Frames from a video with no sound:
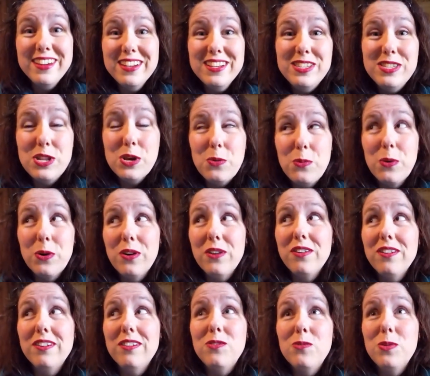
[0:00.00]
So
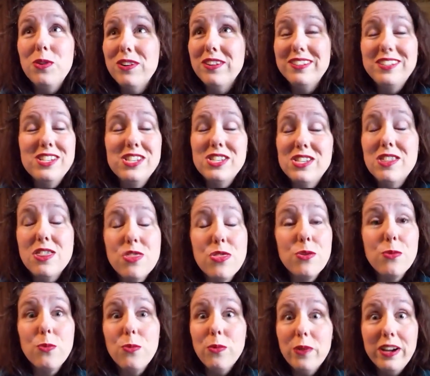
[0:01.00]
we're just
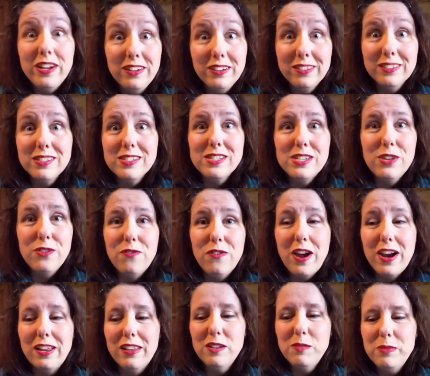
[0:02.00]
thrilled to
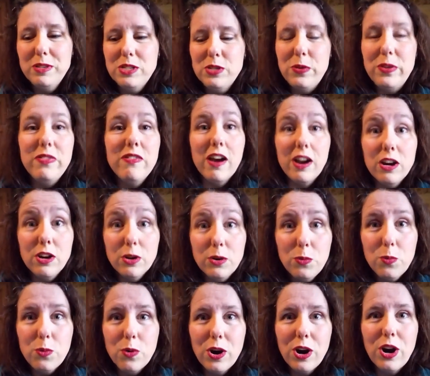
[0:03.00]
finally be doing that good
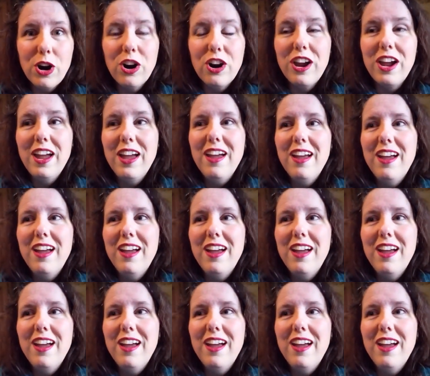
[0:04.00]
work